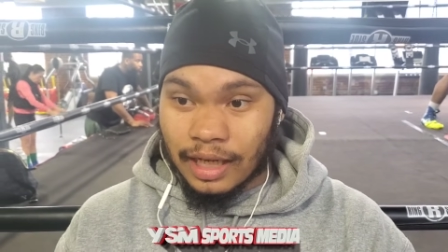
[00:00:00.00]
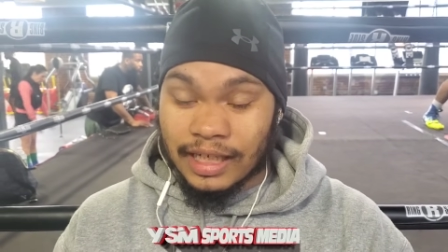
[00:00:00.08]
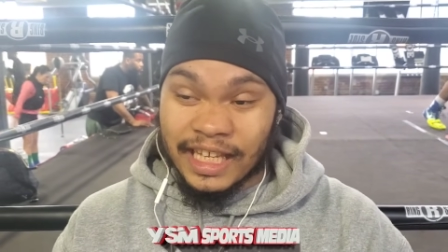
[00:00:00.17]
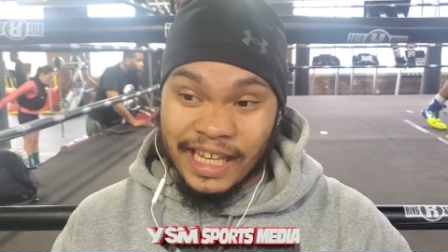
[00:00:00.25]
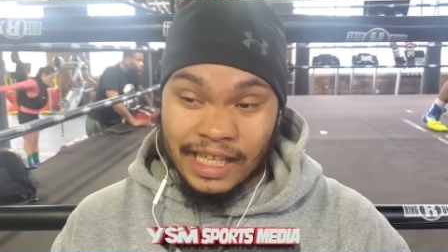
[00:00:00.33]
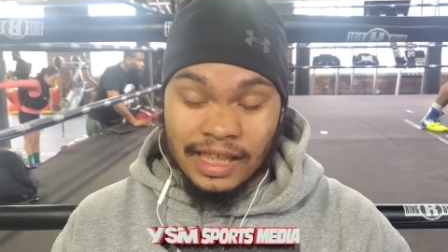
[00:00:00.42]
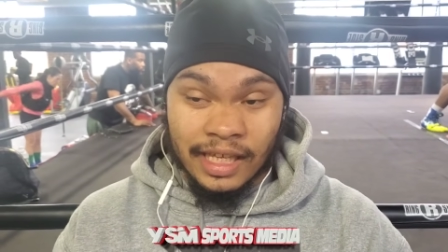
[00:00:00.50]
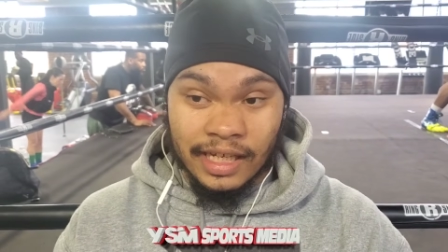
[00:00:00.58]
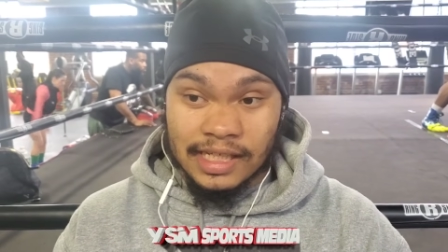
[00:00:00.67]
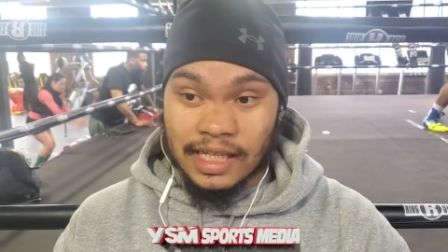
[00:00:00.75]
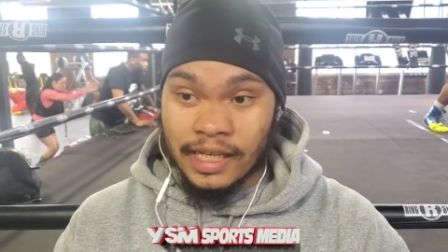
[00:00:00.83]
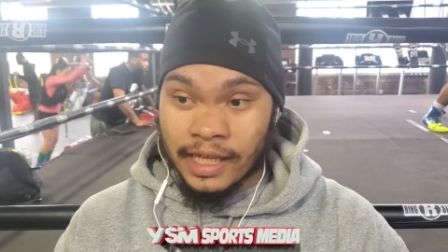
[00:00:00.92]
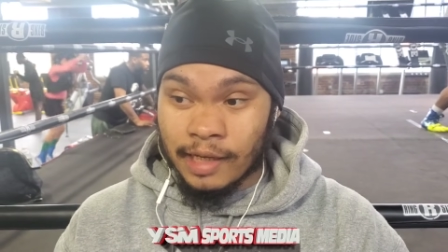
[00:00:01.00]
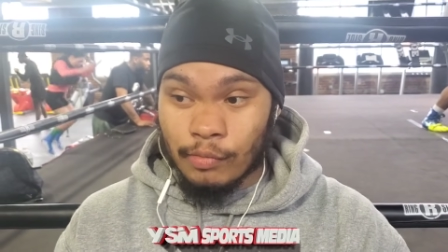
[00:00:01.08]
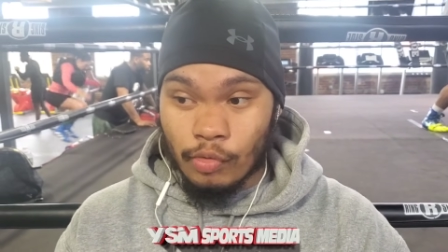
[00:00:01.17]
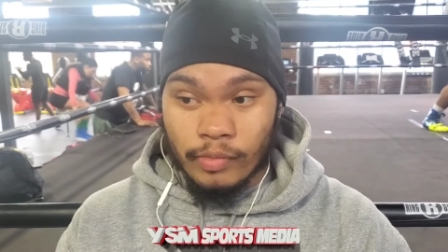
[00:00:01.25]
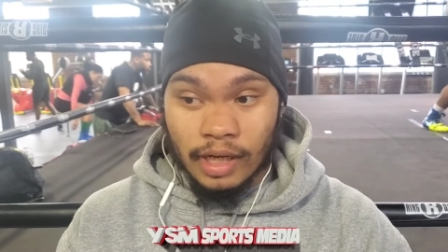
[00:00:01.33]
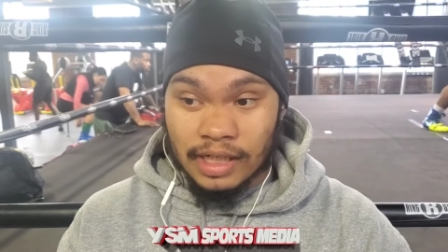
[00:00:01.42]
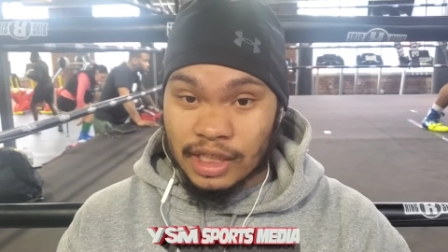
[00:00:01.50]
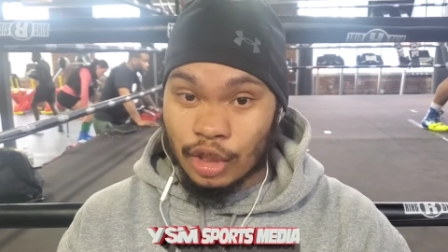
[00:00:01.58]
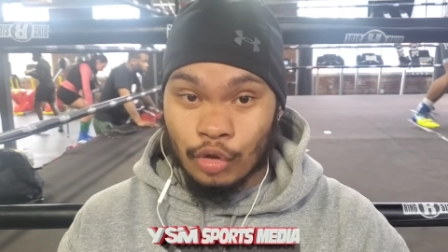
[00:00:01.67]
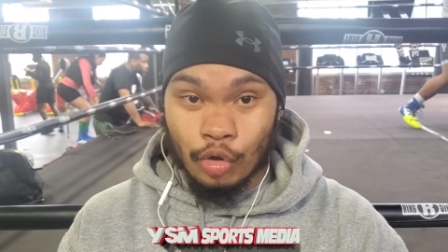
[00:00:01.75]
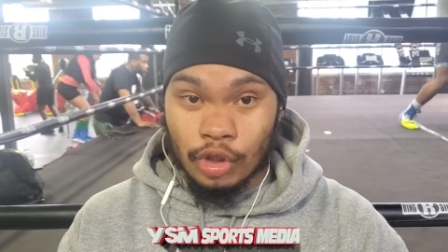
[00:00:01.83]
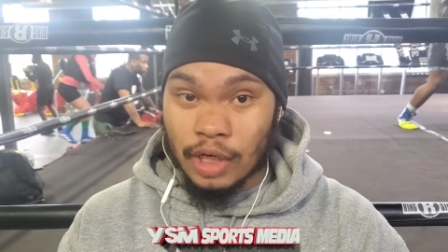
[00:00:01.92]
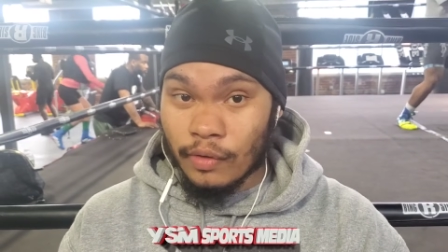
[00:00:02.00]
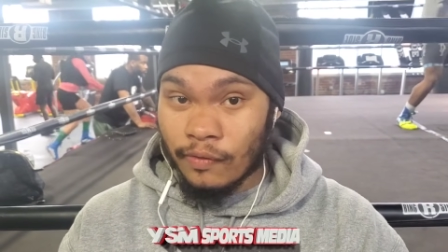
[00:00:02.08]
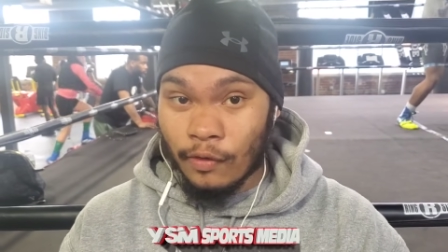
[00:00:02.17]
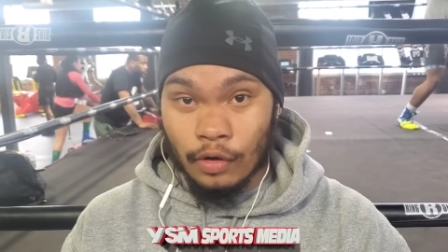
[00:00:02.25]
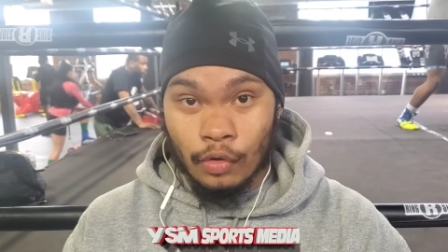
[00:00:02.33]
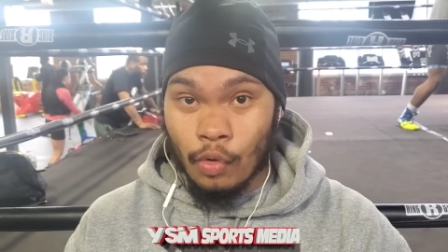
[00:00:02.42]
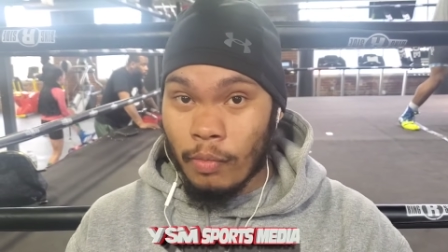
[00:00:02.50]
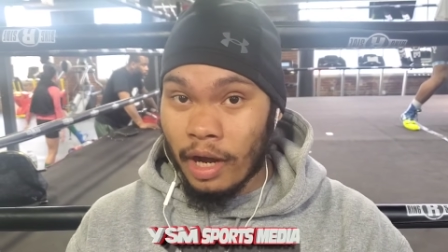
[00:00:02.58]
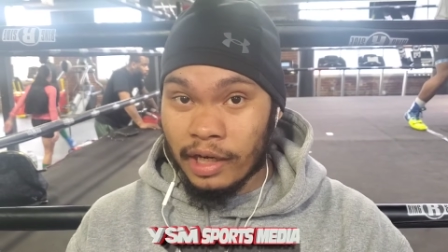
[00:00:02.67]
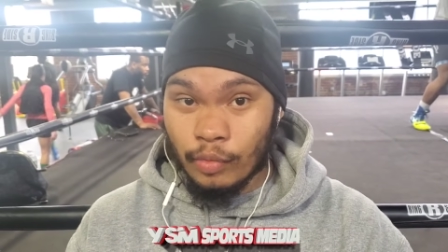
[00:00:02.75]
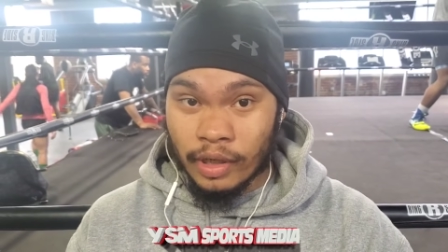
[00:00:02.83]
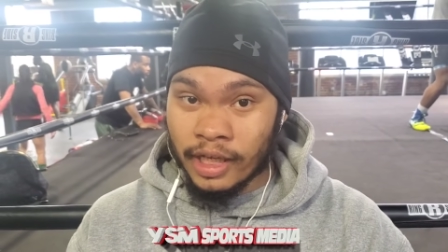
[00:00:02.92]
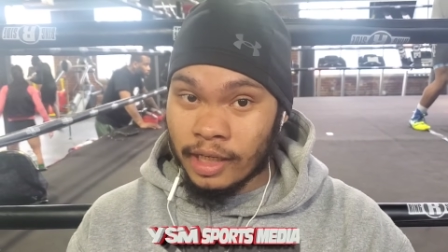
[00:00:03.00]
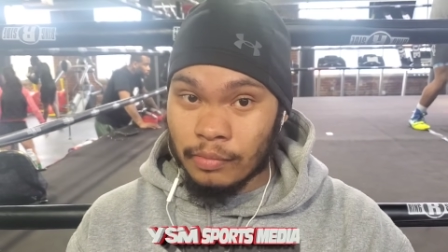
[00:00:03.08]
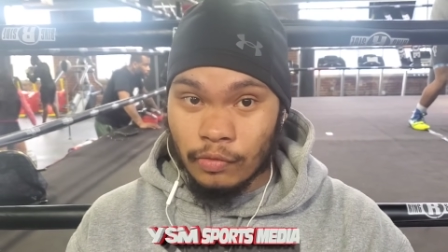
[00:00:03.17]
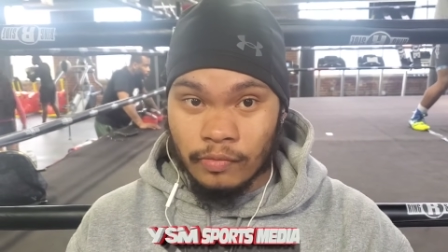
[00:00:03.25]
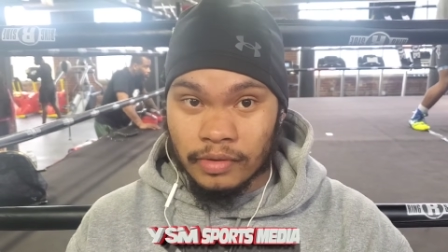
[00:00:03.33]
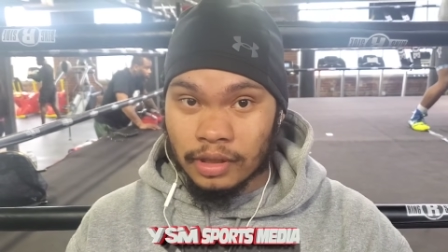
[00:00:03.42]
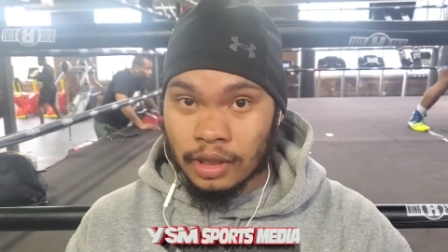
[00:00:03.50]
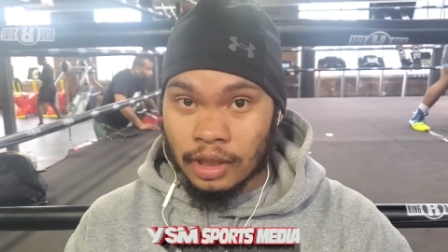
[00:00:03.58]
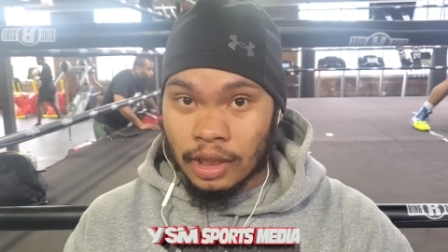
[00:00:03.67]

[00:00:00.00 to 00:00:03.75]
a key thing is the head movement. Shakur never fought nobody with head movement.